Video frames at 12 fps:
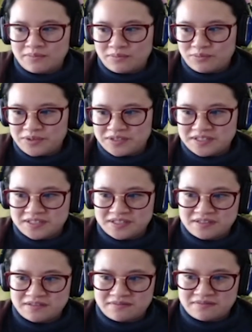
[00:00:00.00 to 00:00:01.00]
this
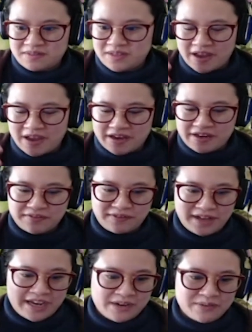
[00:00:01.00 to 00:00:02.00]
is the kind of
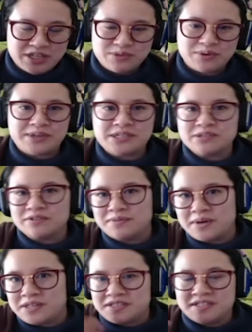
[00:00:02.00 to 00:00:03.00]
language we're going to
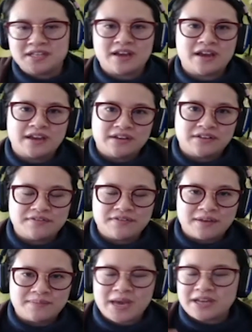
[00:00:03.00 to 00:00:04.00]
avoid. This is the kind of
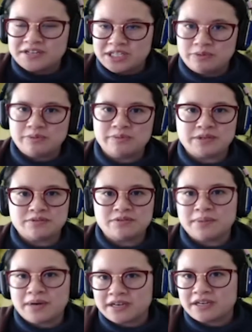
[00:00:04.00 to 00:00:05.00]
attitude we want to
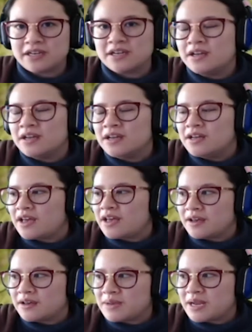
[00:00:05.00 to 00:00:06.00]
embody.
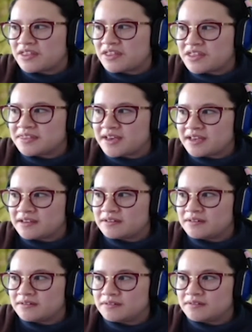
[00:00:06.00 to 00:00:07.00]
And I think that
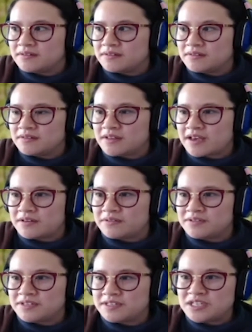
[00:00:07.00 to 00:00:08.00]

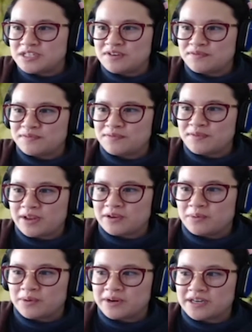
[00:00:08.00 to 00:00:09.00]
sense of
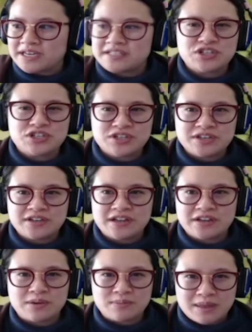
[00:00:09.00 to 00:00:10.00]
like organization
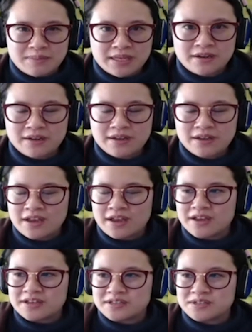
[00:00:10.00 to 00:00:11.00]
and commitment
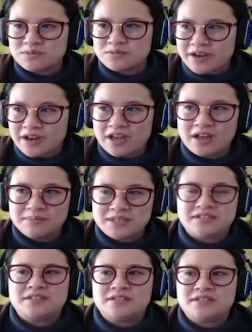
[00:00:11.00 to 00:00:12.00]
is what helped
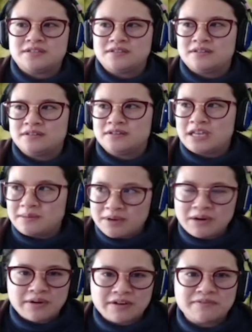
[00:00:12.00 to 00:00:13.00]
us keep
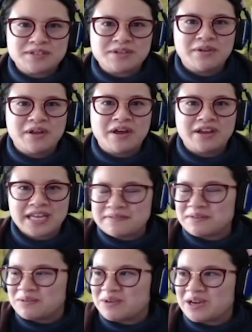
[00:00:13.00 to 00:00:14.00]
going for so long,
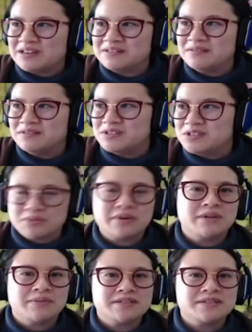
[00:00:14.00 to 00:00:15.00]
even when
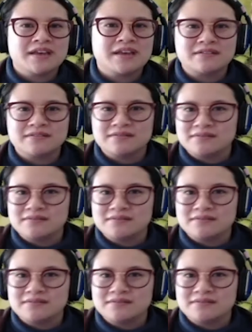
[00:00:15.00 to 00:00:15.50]
story was like